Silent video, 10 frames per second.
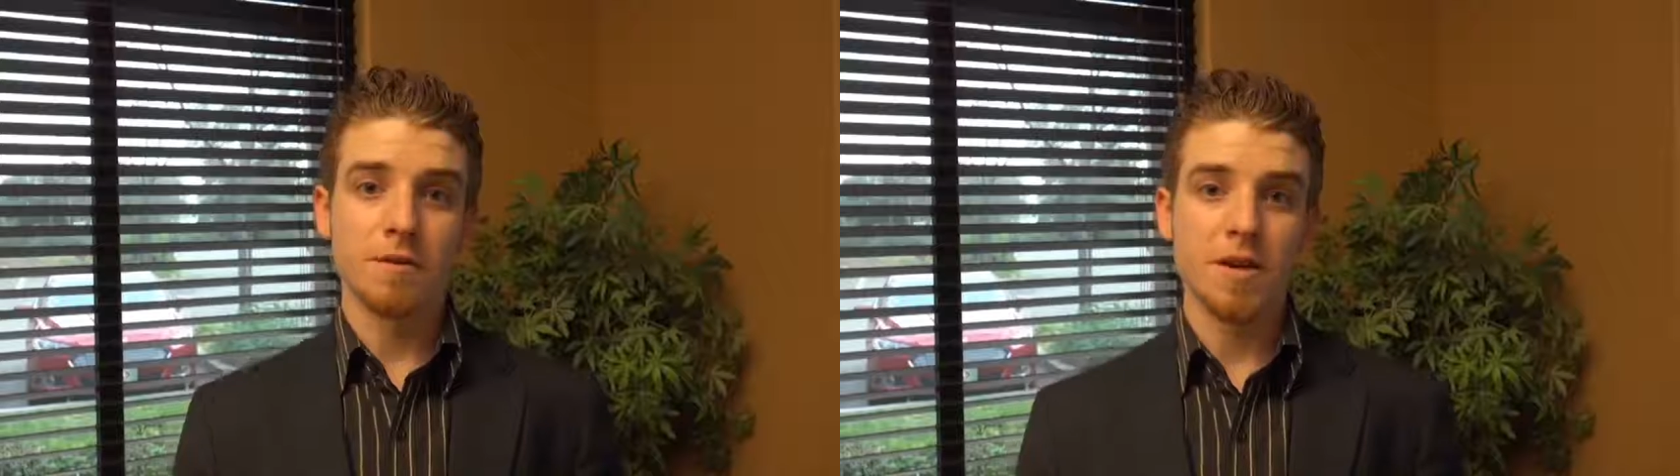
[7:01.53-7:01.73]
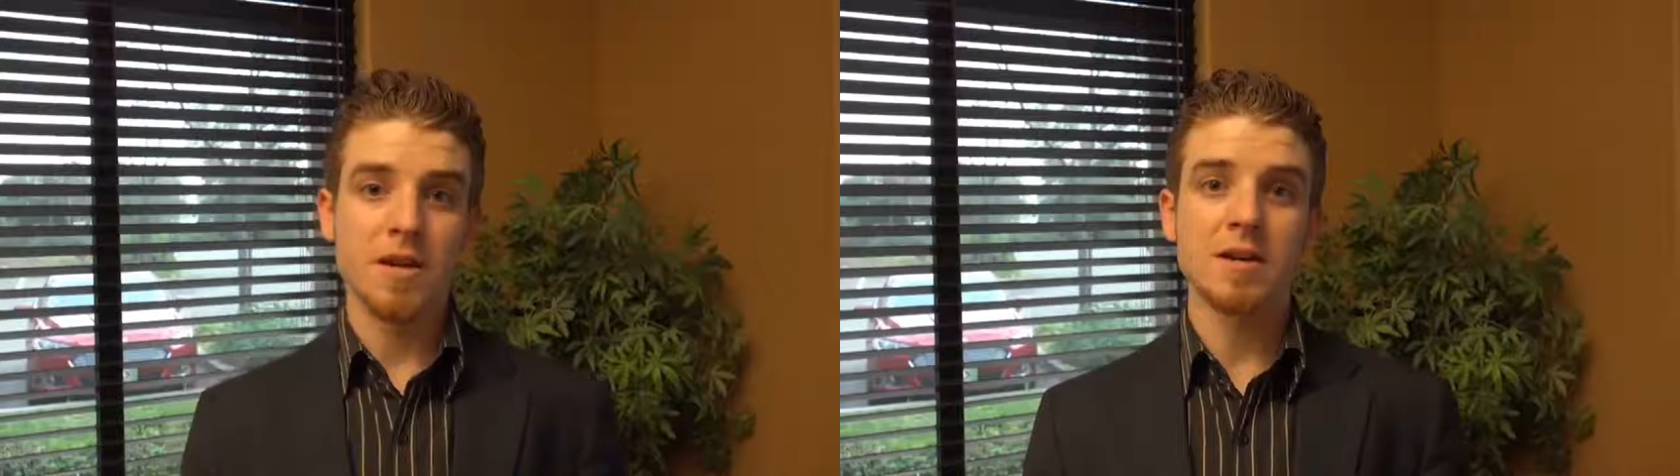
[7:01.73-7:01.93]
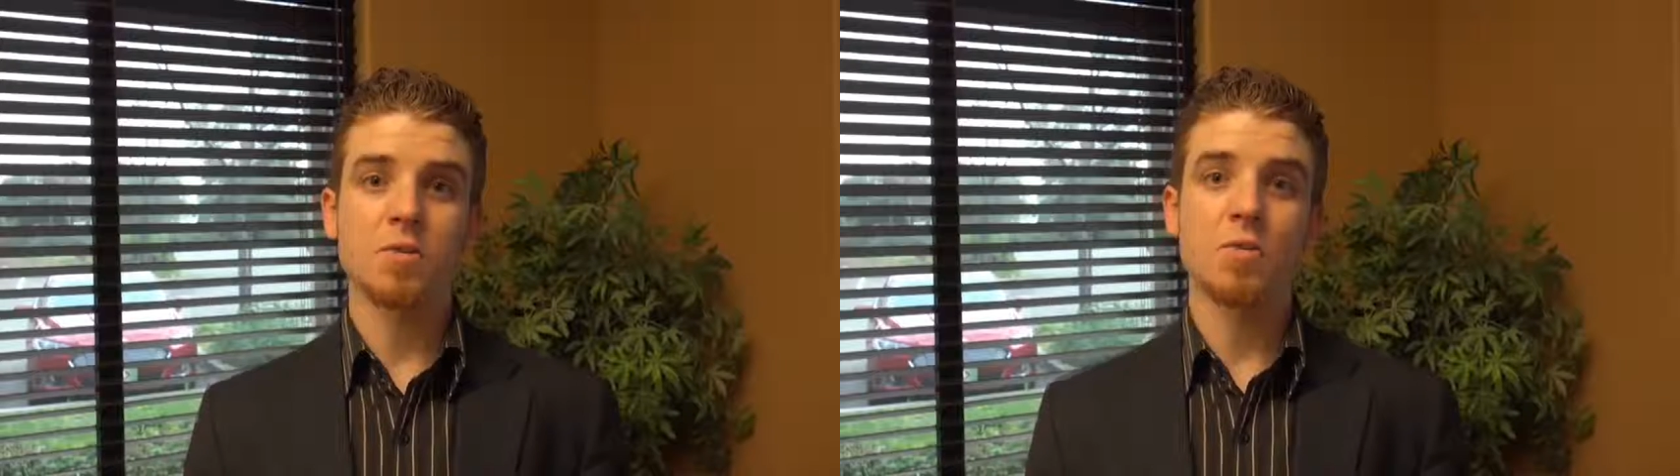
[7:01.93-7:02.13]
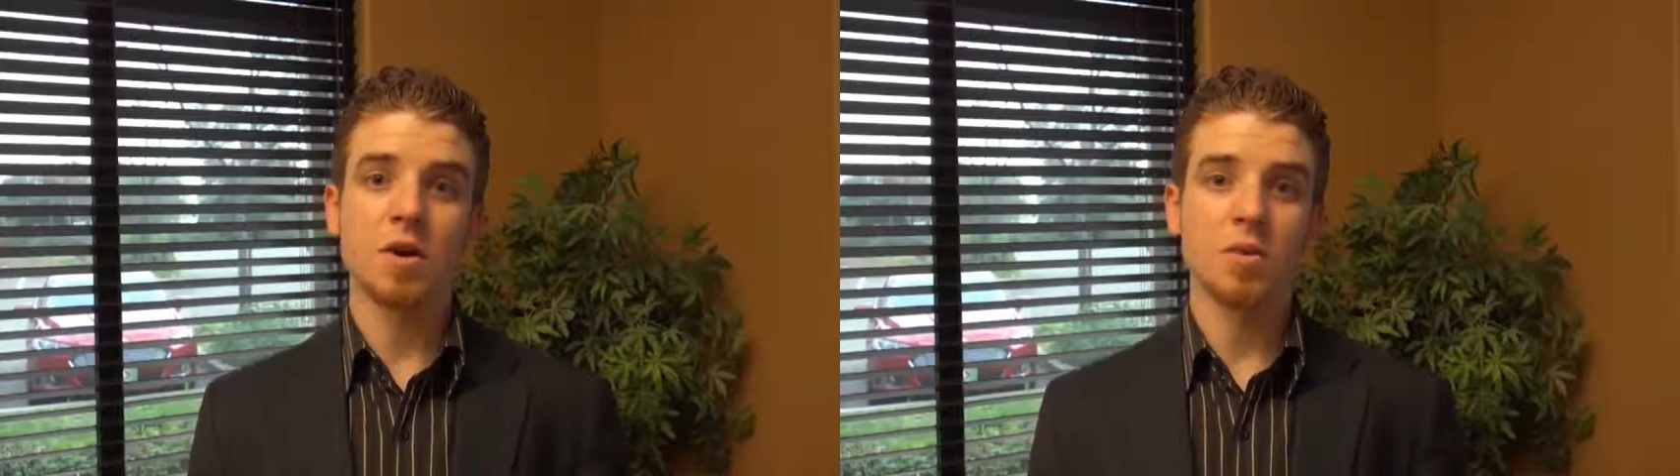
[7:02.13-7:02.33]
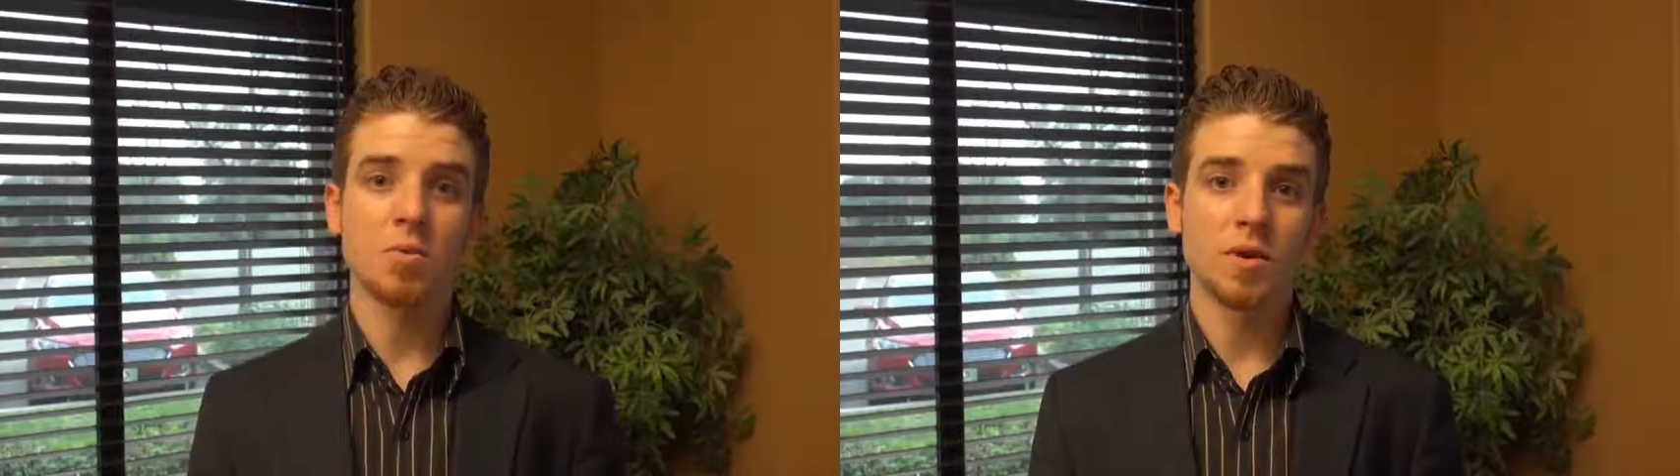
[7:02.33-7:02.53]
a free
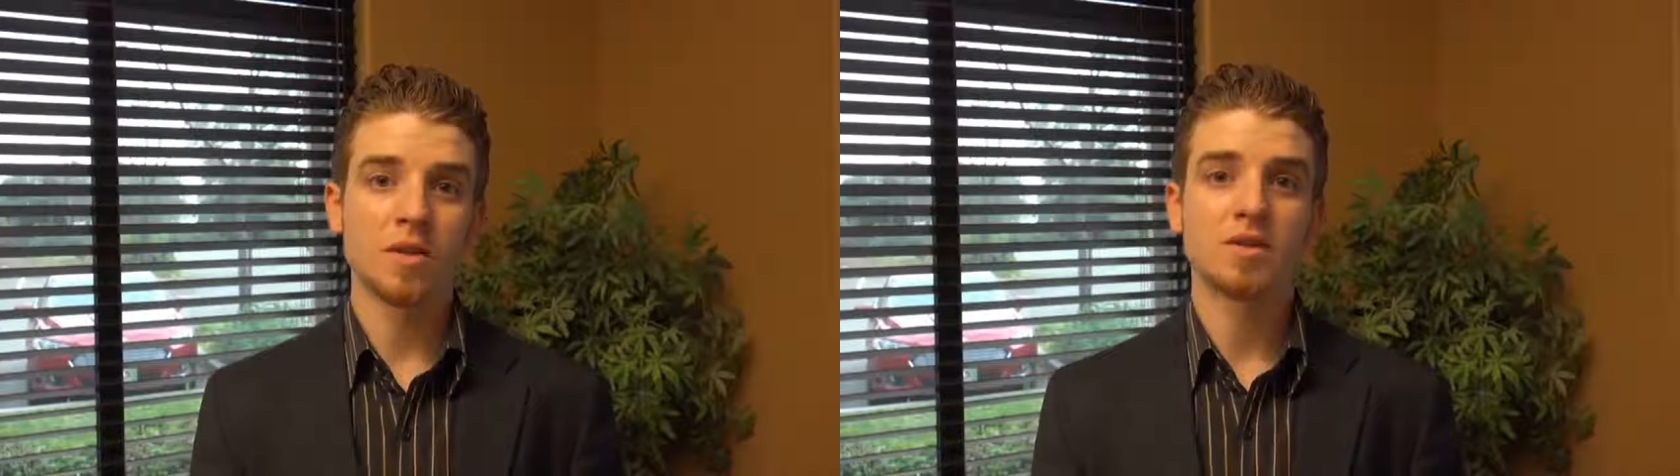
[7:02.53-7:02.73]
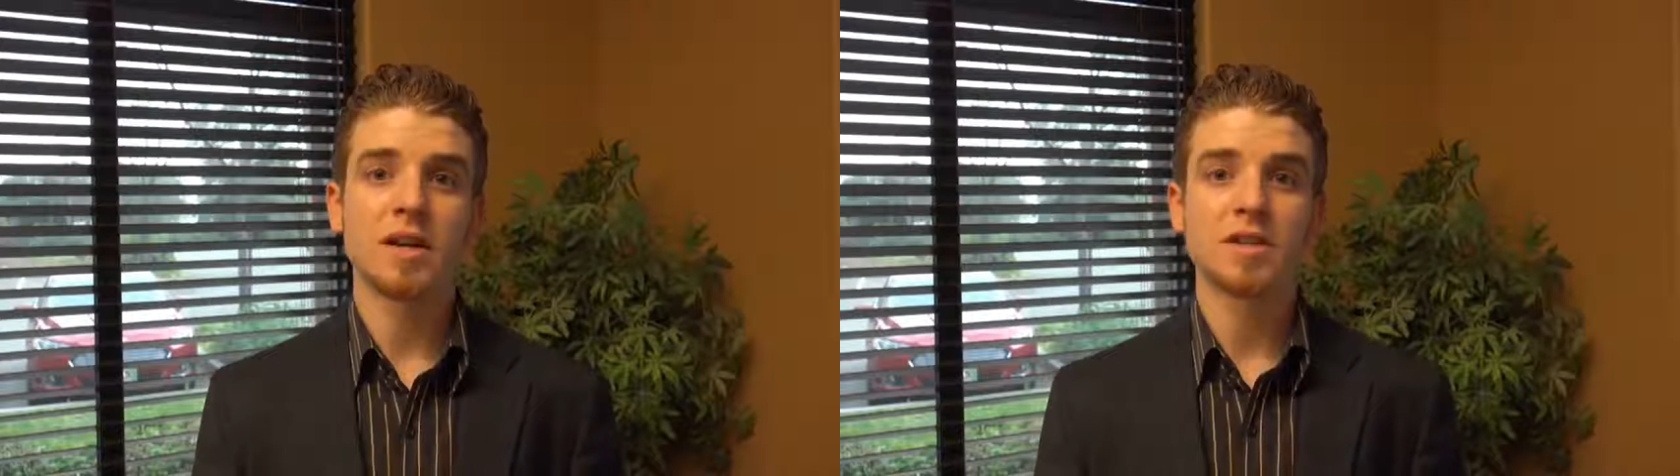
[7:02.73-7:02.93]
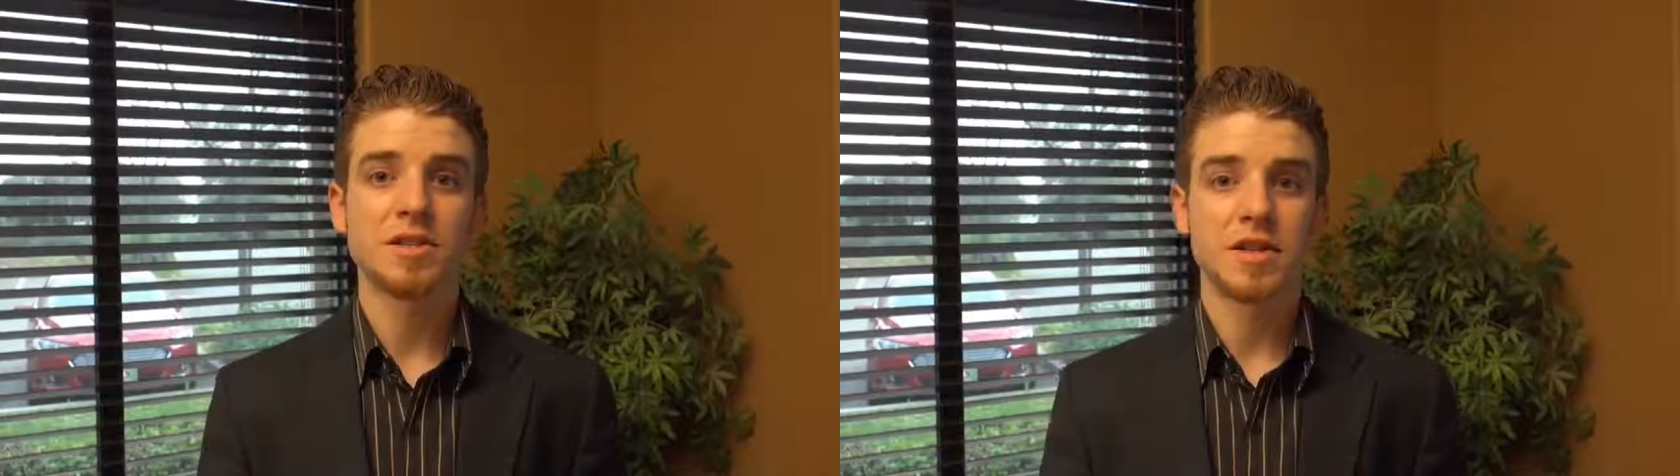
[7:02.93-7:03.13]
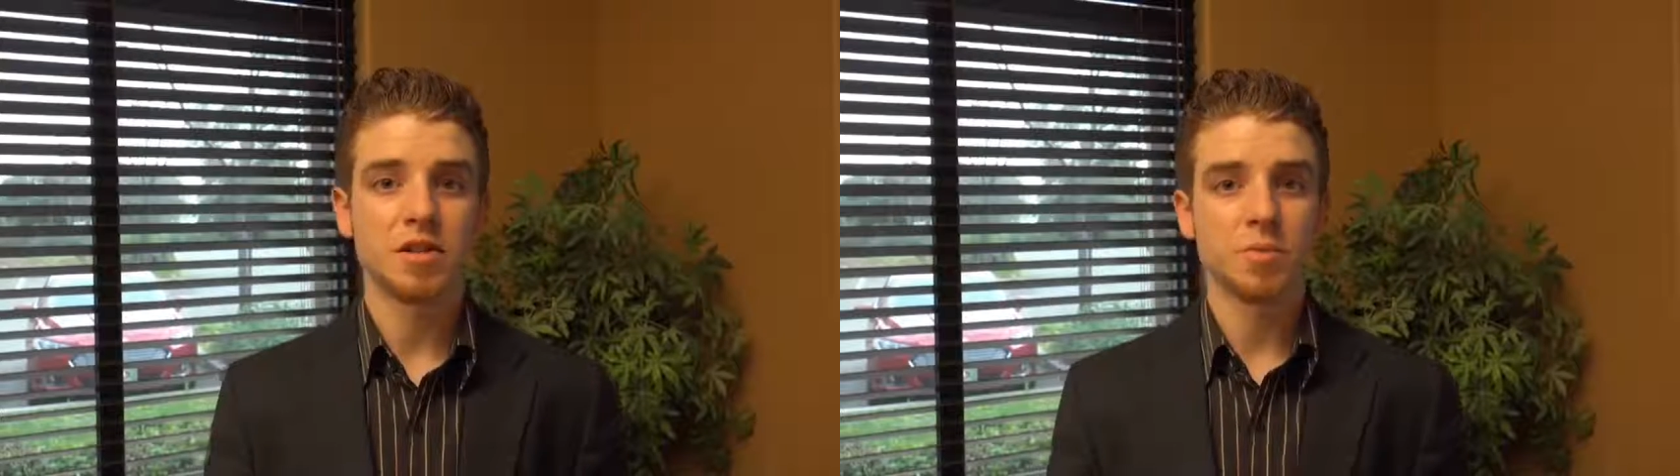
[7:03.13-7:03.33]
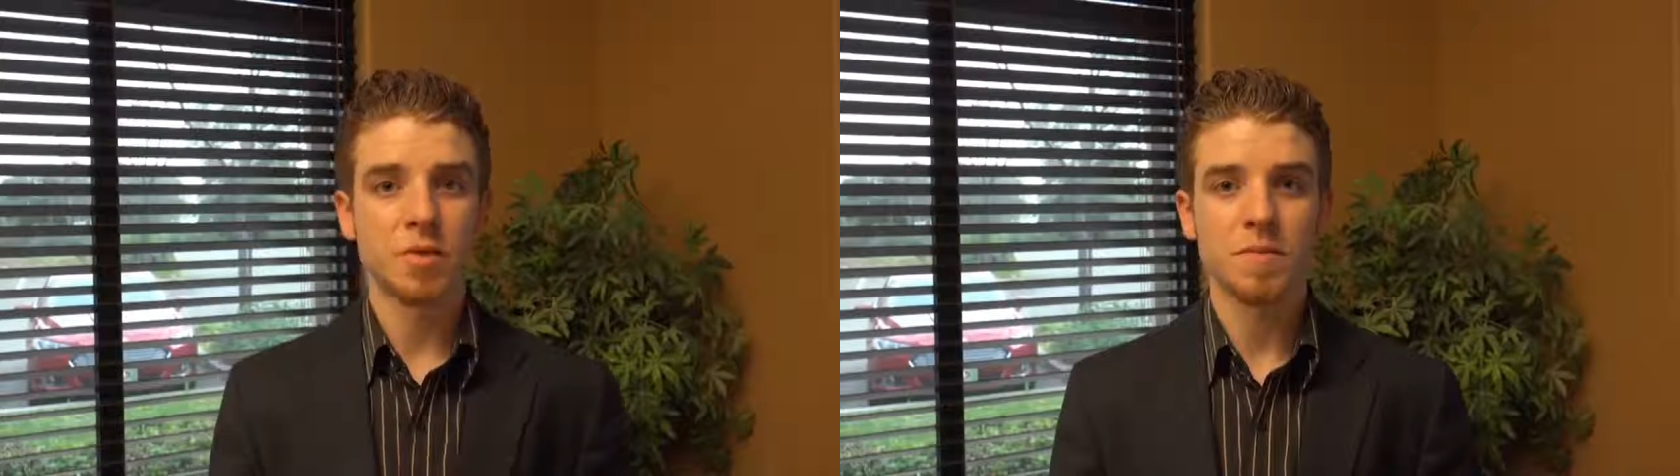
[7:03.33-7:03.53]
one-on-one strategy
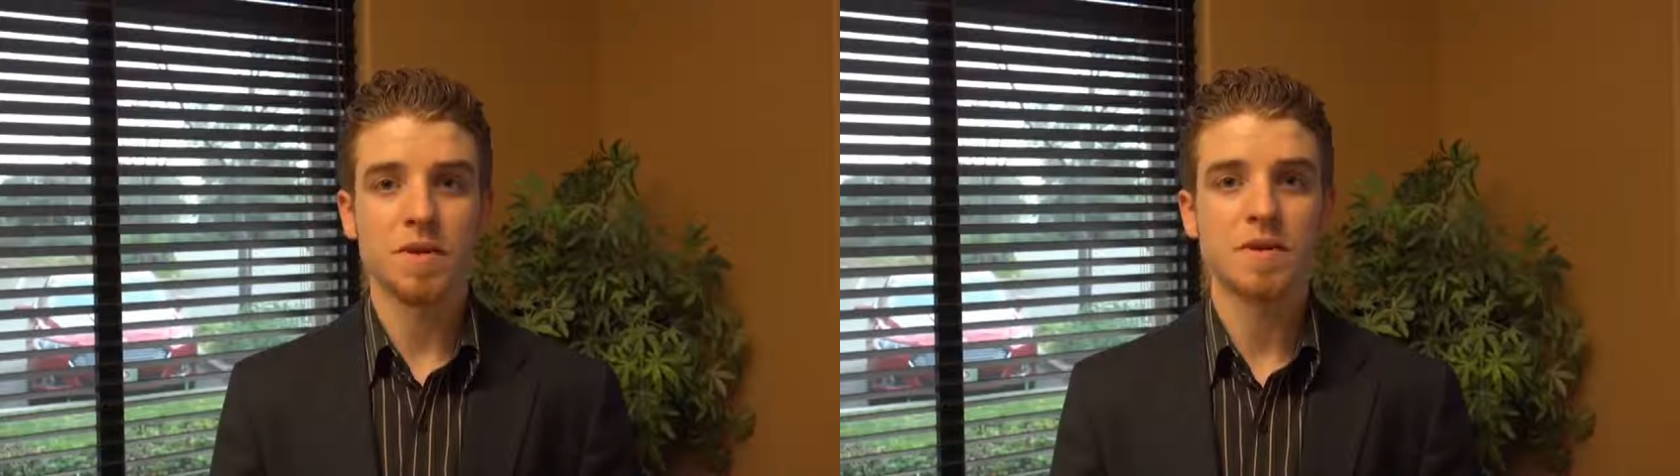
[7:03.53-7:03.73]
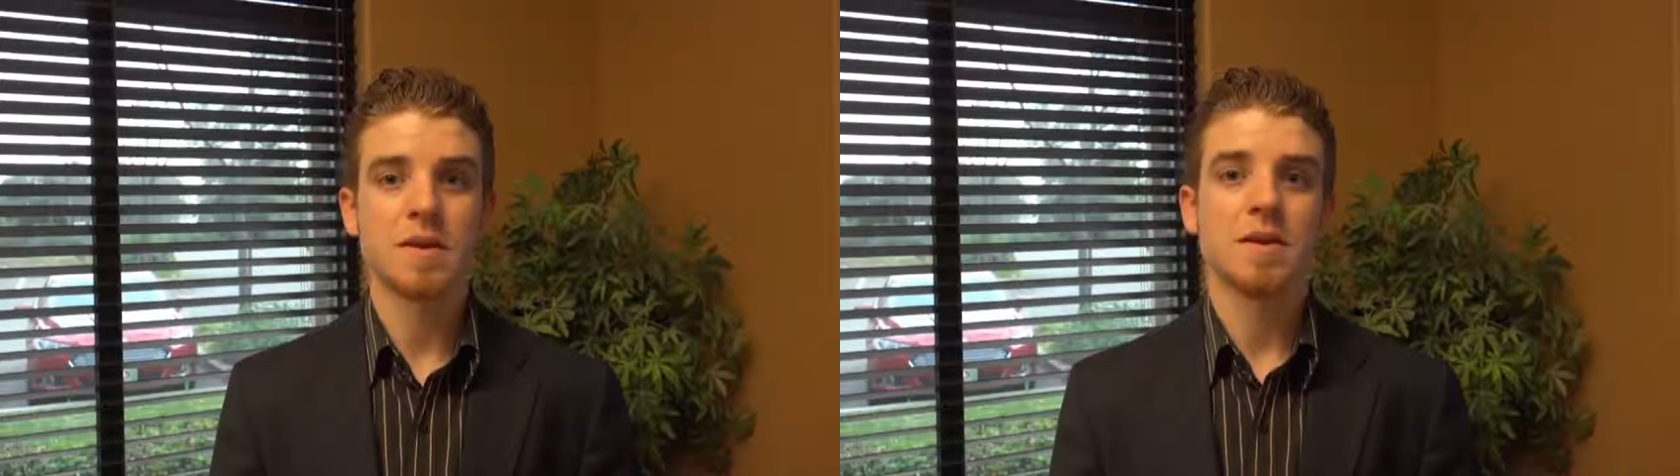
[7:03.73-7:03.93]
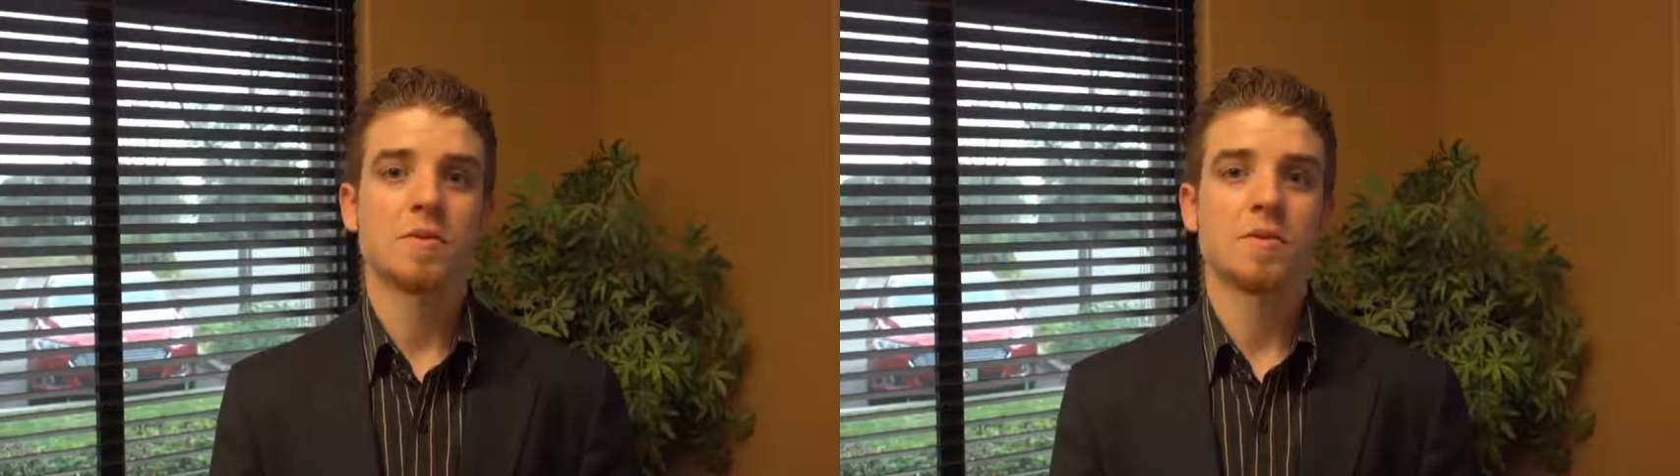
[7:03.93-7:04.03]
session with me.